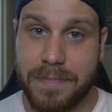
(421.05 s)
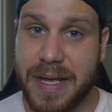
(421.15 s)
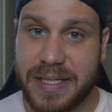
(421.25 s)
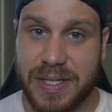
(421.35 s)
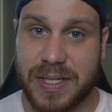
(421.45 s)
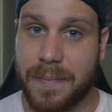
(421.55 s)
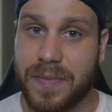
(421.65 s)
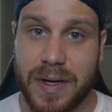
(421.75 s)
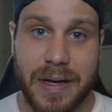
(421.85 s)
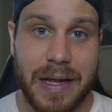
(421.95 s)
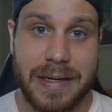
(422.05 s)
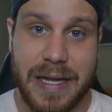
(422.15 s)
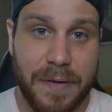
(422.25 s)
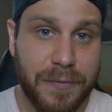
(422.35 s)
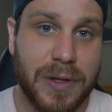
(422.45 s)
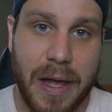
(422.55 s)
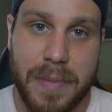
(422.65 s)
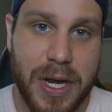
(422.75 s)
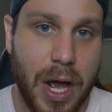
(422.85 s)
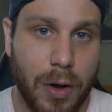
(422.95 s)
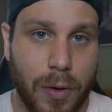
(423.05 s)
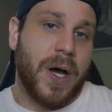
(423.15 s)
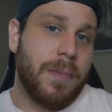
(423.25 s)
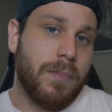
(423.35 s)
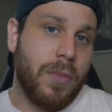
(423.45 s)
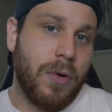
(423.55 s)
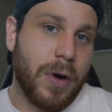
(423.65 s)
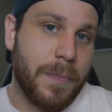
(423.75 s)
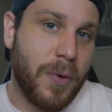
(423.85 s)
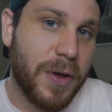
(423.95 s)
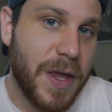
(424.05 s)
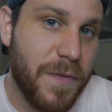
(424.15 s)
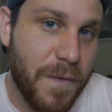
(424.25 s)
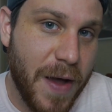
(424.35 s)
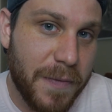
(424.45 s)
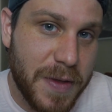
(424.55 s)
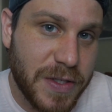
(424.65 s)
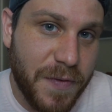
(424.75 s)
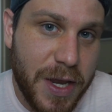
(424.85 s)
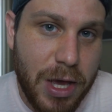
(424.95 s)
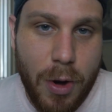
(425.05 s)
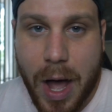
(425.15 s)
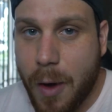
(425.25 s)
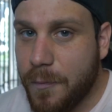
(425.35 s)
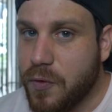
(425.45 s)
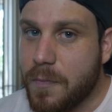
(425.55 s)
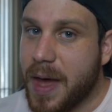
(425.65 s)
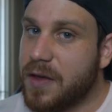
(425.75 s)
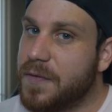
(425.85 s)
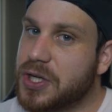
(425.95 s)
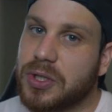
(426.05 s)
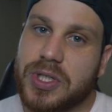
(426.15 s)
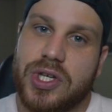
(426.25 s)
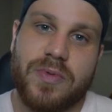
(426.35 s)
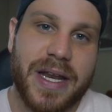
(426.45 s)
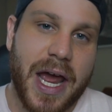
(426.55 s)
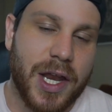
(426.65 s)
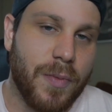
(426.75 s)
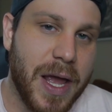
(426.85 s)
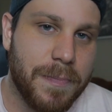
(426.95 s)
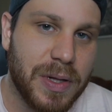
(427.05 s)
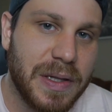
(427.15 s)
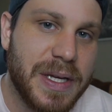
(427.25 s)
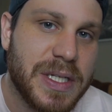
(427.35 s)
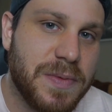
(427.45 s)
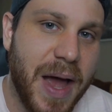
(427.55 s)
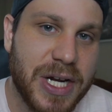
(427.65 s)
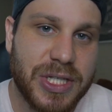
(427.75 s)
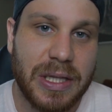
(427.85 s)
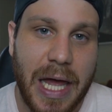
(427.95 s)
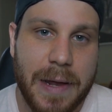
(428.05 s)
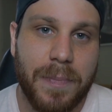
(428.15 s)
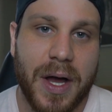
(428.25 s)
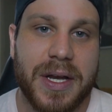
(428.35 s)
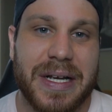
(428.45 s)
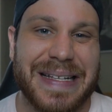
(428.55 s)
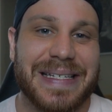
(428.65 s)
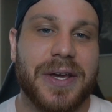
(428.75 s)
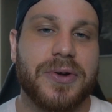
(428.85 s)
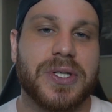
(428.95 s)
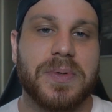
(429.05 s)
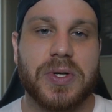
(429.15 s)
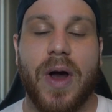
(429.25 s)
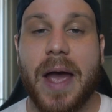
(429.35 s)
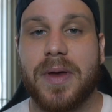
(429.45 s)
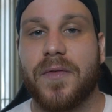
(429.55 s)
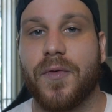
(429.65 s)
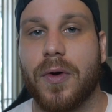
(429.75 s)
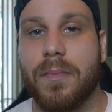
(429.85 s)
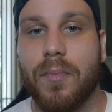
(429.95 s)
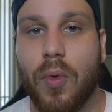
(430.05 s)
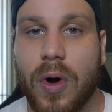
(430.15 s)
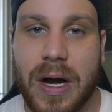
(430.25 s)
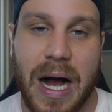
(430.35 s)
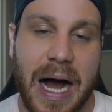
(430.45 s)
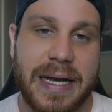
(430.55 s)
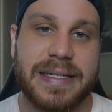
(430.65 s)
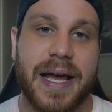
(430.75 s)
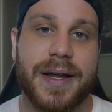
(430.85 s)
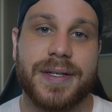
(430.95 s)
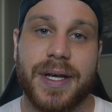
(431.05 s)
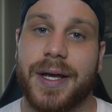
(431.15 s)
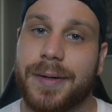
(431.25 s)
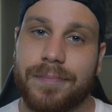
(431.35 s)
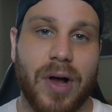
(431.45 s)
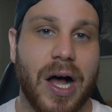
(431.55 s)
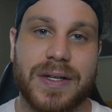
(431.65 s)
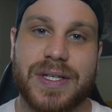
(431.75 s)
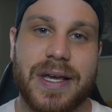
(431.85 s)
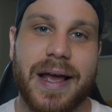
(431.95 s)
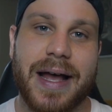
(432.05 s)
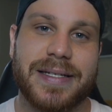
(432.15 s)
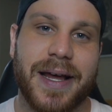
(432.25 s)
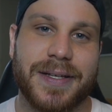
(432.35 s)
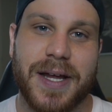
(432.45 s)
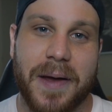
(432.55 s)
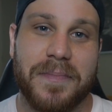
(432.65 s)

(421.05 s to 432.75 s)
missed something, definitely let me know. But more importantly, if you found this video helpful, beneficial to you in any way, please smash the like button, consider subscribing for more content, and I'll see you guys next time.